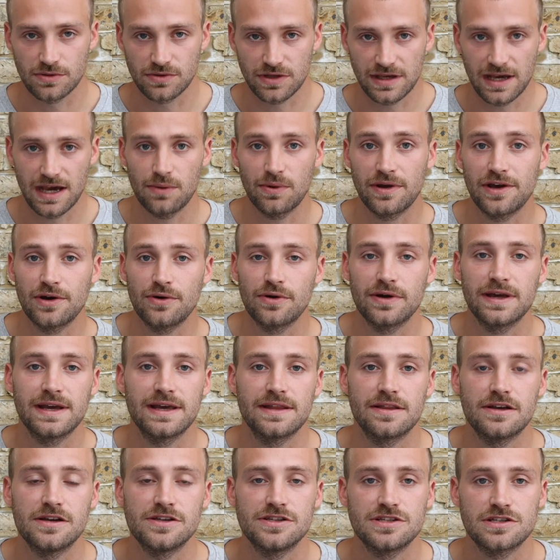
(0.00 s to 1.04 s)
Yeah, we all hear
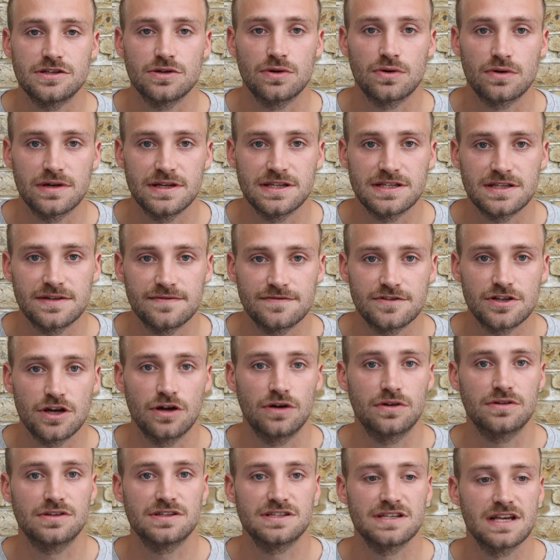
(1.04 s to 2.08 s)
those stories of
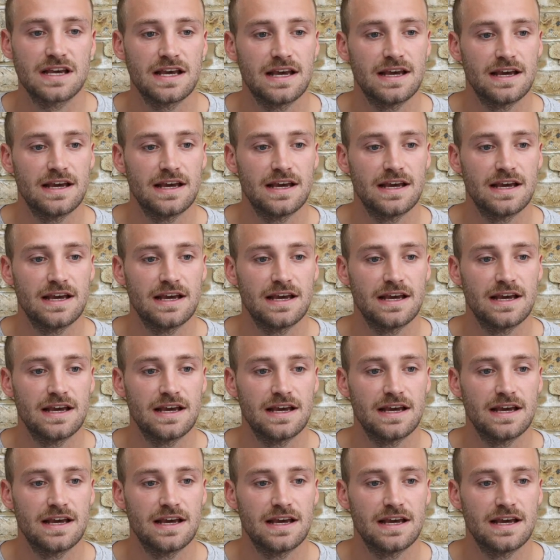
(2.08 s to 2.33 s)
dogs